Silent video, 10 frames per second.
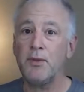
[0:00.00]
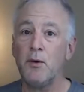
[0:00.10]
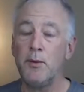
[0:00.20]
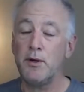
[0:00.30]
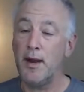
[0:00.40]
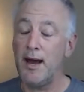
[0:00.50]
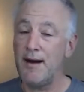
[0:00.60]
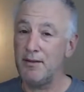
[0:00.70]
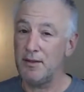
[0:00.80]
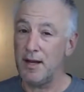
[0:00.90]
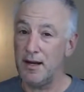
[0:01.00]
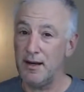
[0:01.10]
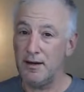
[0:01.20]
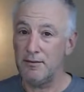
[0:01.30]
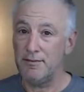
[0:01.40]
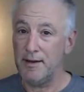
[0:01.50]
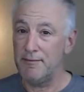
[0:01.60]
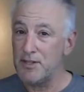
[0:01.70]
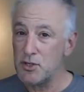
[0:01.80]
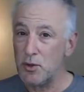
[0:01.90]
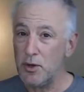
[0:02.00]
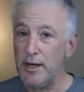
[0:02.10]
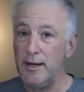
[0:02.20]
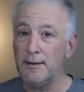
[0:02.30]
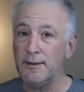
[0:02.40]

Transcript: We don't have a lot of inventory.